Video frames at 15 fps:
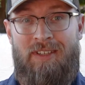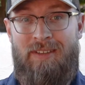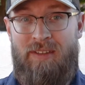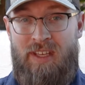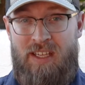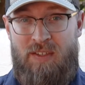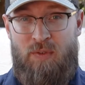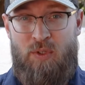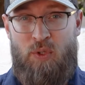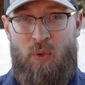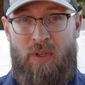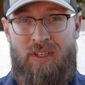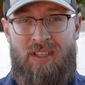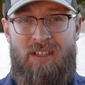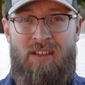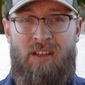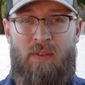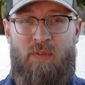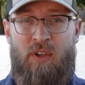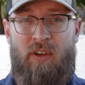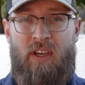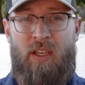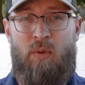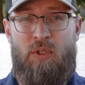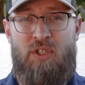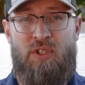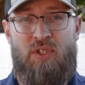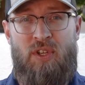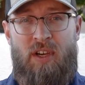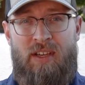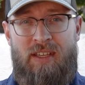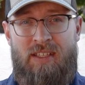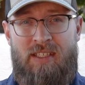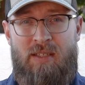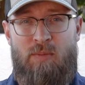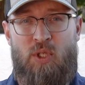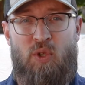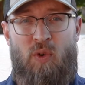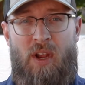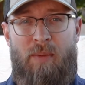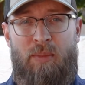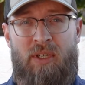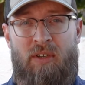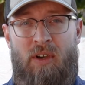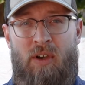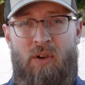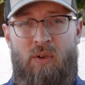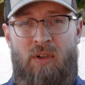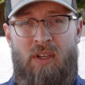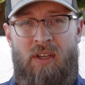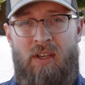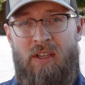Thanks for joining in. If you like what you saw, hit subscribe below.